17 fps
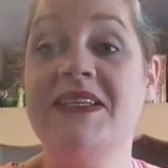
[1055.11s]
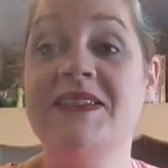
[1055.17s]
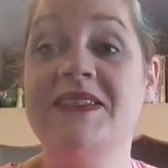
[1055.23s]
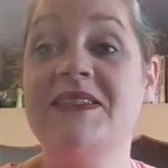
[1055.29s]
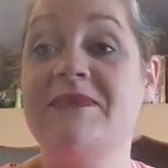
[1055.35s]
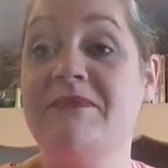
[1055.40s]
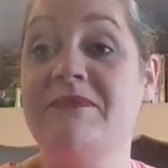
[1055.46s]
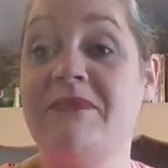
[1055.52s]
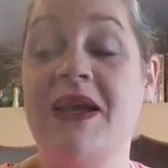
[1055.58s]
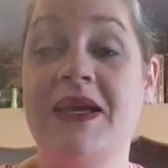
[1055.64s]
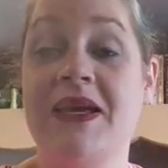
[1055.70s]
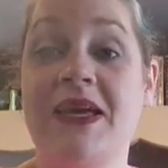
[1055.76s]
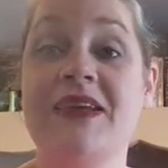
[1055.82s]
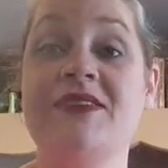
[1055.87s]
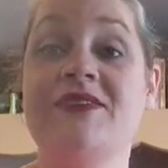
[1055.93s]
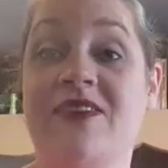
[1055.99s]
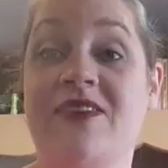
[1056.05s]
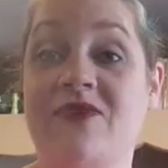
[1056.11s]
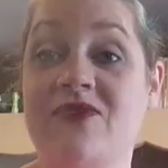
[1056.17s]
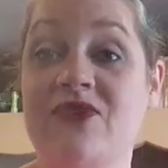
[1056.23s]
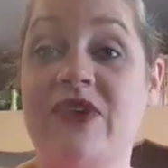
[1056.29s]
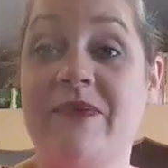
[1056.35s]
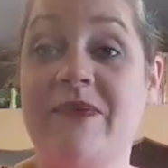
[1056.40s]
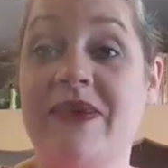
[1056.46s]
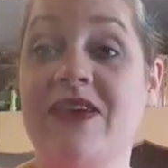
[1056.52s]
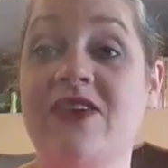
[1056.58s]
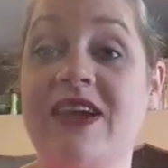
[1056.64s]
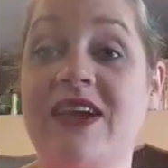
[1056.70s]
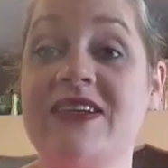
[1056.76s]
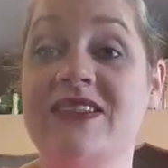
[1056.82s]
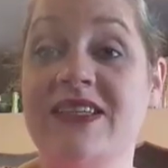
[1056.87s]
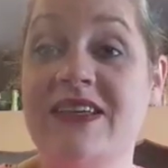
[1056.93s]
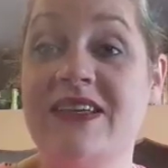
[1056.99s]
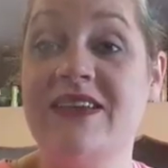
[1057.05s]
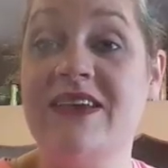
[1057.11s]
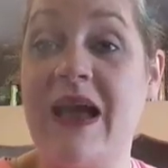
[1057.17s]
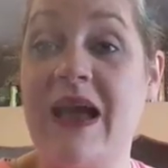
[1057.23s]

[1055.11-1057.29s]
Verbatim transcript: because my kid's going to drive me crazy.